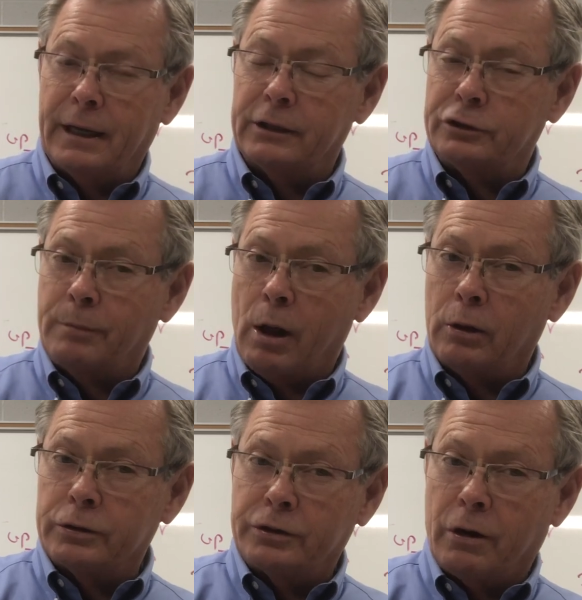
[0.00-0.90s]
And a
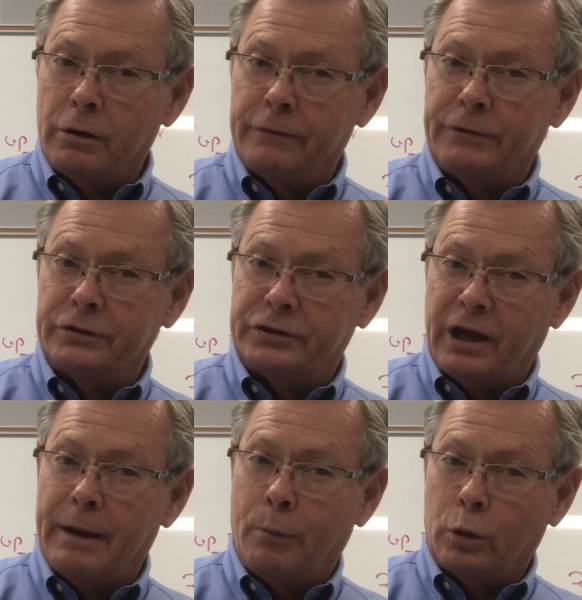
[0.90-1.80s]
smaller starter for the
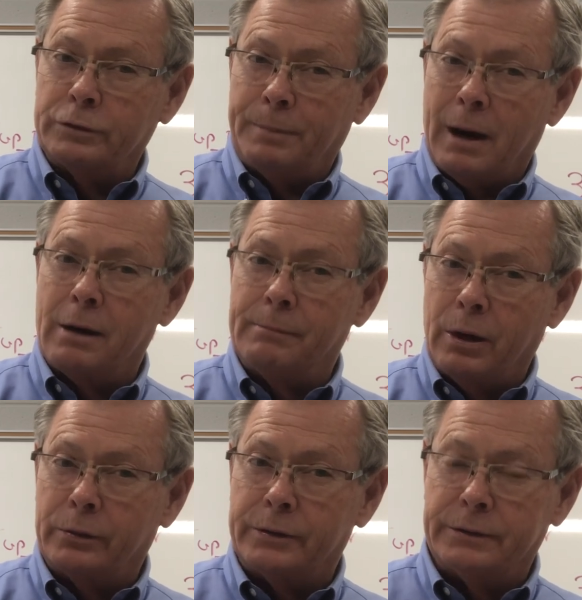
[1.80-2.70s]
same horsepower
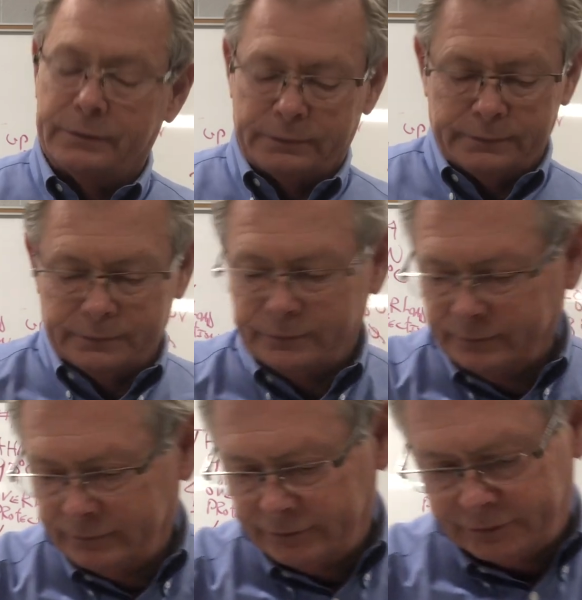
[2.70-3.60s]
motor.
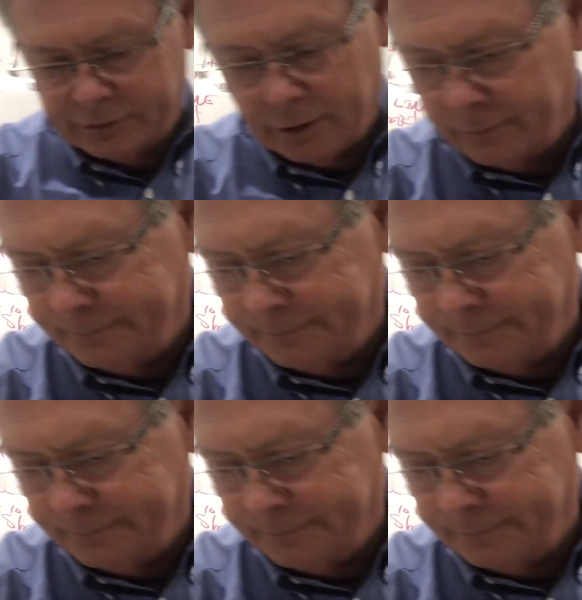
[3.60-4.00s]
So,